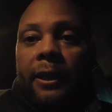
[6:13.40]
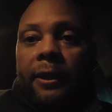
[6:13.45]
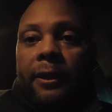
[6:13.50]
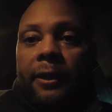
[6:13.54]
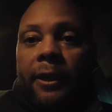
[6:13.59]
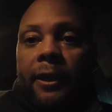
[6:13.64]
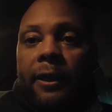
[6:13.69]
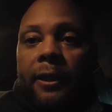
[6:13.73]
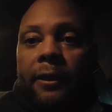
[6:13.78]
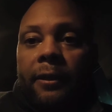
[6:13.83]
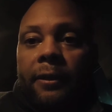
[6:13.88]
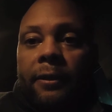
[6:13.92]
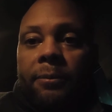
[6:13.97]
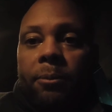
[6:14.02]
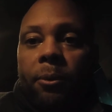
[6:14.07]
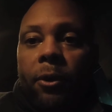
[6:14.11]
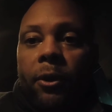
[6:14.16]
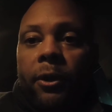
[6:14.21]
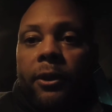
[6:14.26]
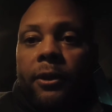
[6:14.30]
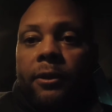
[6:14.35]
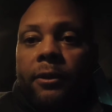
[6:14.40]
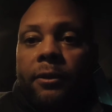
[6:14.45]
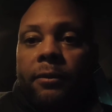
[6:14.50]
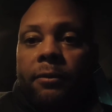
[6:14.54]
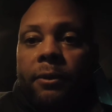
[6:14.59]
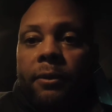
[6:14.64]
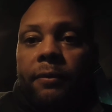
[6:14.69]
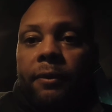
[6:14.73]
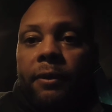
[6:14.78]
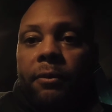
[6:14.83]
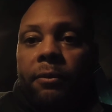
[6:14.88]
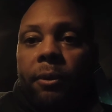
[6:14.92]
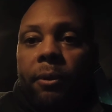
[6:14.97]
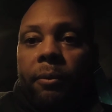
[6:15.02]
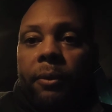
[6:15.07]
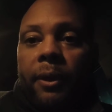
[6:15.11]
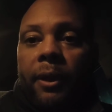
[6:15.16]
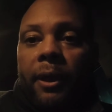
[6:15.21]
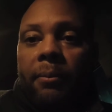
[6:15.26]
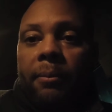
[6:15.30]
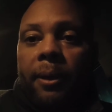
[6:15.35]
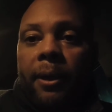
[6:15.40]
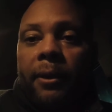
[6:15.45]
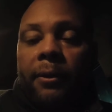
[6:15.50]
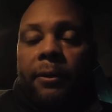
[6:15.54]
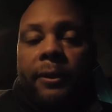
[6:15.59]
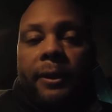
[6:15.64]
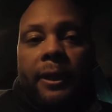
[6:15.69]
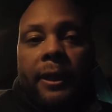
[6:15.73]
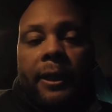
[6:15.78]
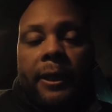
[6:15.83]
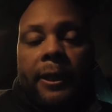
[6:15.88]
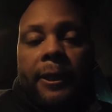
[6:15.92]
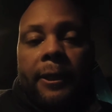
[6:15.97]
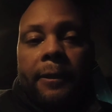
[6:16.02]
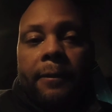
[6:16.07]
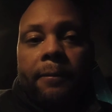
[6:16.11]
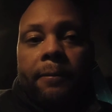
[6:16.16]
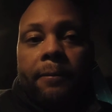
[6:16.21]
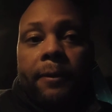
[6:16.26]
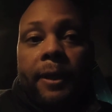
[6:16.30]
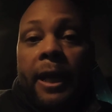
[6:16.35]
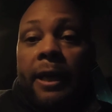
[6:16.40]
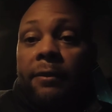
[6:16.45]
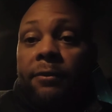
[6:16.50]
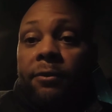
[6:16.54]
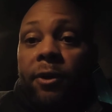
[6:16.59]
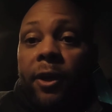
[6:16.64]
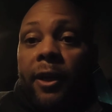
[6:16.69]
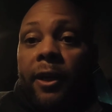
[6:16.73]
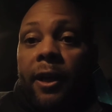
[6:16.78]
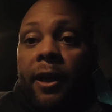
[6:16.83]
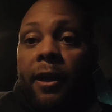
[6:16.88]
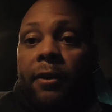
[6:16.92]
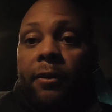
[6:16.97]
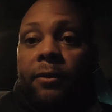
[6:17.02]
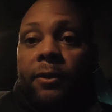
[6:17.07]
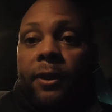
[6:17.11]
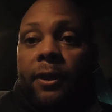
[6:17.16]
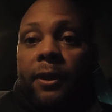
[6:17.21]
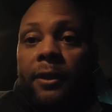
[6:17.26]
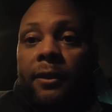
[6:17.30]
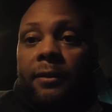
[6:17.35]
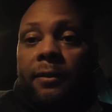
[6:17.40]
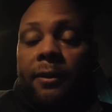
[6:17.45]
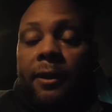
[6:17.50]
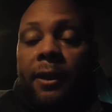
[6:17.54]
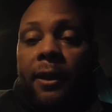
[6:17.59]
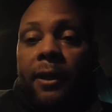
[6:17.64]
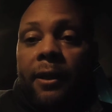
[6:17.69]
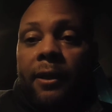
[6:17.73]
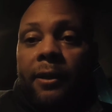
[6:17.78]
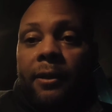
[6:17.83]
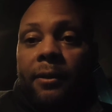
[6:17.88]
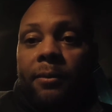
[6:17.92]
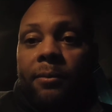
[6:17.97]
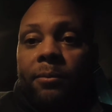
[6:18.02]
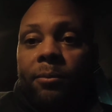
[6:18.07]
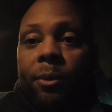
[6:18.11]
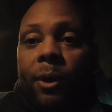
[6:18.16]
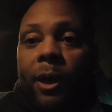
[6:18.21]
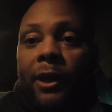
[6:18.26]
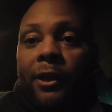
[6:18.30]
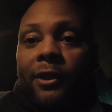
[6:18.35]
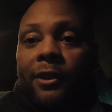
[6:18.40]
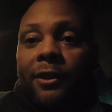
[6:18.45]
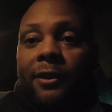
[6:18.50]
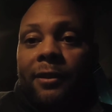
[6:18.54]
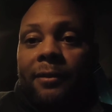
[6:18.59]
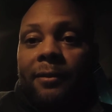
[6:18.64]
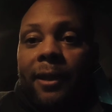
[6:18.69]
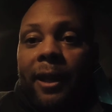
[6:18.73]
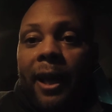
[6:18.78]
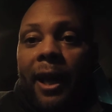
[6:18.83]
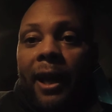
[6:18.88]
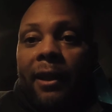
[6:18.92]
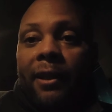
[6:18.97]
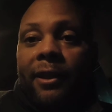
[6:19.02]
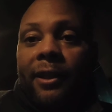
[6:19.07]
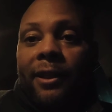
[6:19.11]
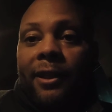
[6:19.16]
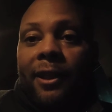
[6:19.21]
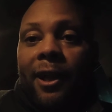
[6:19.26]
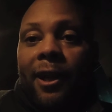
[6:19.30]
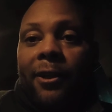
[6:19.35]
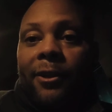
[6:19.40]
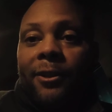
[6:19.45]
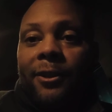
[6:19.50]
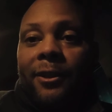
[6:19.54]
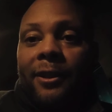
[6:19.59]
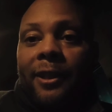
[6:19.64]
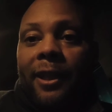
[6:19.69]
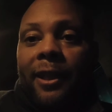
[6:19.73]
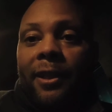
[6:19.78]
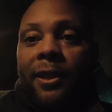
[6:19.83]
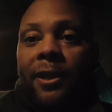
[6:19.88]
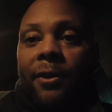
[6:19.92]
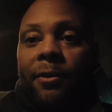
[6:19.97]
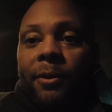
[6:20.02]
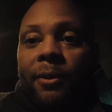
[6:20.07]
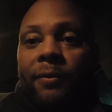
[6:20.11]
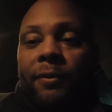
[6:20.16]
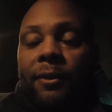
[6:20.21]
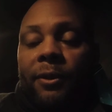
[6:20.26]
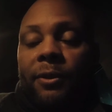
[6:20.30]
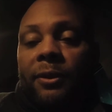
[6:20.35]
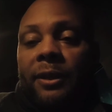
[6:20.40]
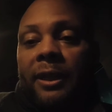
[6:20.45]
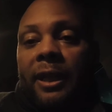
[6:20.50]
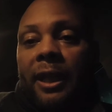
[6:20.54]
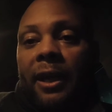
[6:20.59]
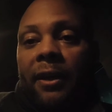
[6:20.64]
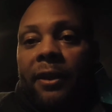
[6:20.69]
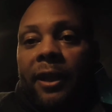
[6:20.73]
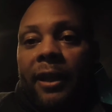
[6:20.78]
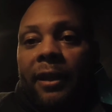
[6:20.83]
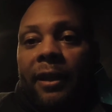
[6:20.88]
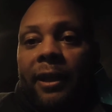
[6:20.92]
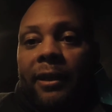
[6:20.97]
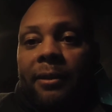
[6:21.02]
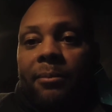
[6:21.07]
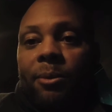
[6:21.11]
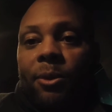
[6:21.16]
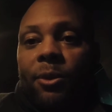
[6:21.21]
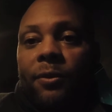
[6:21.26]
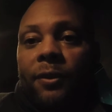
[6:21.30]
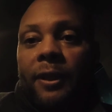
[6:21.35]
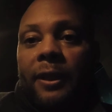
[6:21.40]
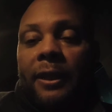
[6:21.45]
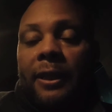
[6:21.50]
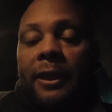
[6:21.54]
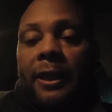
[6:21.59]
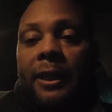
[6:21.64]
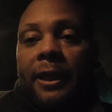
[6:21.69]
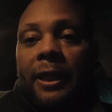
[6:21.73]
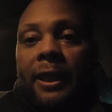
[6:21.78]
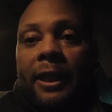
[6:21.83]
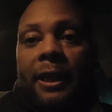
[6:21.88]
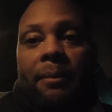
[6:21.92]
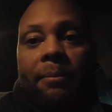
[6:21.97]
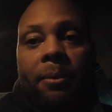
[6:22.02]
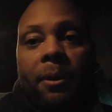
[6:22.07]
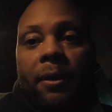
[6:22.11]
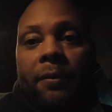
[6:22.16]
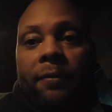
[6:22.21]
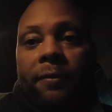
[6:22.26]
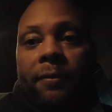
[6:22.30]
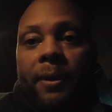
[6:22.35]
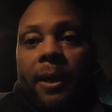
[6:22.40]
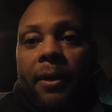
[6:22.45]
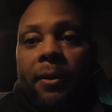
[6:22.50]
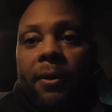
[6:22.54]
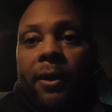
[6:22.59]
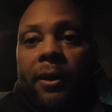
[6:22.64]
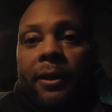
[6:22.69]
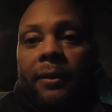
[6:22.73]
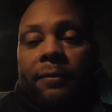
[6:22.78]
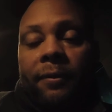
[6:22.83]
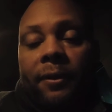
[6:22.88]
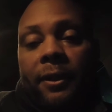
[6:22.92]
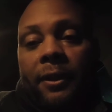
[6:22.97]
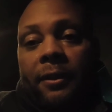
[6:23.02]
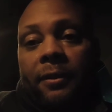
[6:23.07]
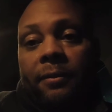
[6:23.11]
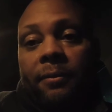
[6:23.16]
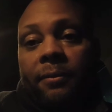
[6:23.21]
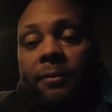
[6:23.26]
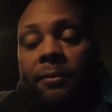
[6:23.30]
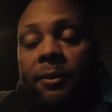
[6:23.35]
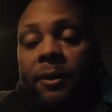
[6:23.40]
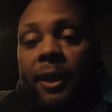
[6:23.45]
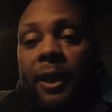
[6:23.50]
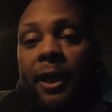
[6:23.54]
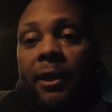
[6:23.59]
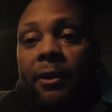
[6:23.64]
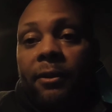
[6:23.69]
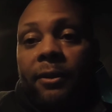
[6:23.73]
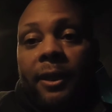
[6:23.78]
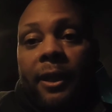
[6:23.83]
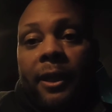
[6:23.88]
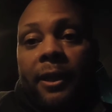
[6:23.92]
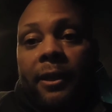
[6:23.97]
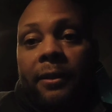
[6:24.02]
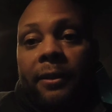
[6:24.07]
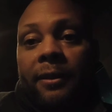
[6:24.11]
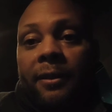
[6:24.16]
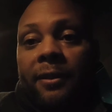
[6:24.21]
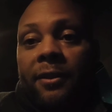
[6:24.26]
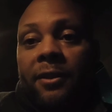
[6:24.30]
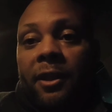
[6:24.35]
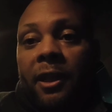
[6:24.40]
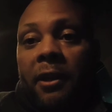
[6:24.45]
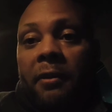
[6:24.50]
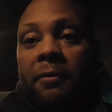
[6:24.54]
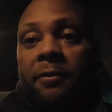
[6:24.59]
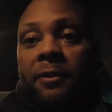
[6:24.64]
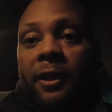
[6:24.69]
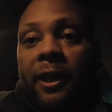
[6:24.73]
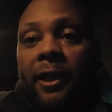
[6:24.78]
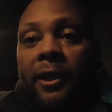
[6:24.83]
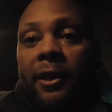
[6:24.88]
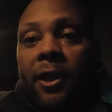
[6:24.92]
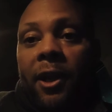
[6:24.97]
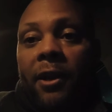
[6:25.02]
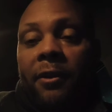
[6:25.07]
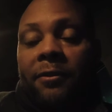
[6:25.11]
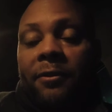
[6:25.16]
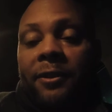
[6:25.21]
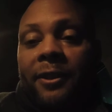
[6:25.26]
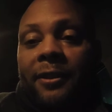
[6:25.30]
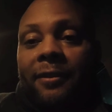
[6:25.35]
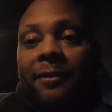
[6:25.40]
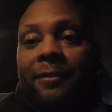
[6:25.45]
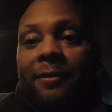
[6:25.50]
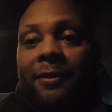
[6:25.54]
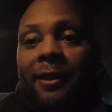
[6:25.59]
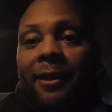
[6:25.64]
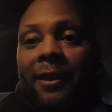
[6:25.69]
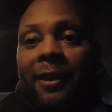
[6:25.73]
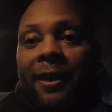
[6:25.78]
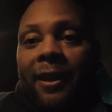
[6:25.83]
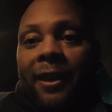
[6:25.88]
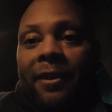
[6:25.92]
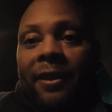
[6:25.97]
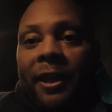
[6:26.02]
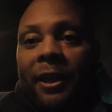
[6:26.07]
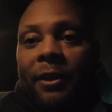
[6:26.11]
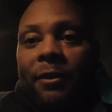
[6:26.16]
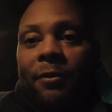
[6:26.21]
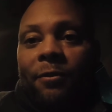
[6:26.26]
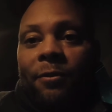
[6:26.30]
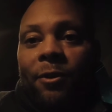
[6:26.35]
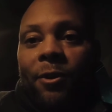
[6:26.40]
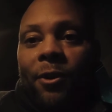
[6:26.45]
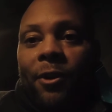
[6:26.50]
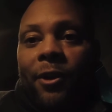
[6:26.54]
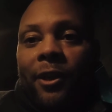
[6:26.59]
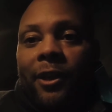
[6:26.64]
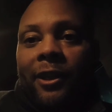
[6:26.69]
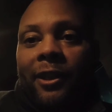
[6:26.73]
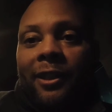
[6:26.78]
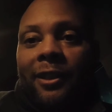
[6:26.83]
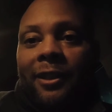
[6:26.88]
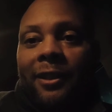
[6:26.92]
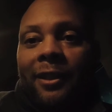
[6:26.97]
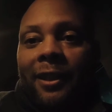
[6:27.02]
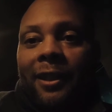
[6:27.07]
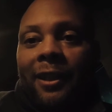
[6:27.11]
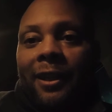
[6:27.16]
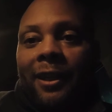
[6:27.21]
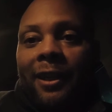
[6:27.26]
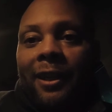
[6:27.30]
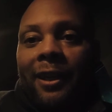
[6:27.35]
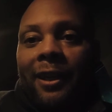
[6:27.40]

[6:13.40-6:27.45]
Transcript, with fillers: our uh, spoil review when we come out. Um, as for right now, you can um, watch Allan and Carson and their review. See how they like the movie. But for now, uh, for for now, uh, this is Jeff signing off, and thank you for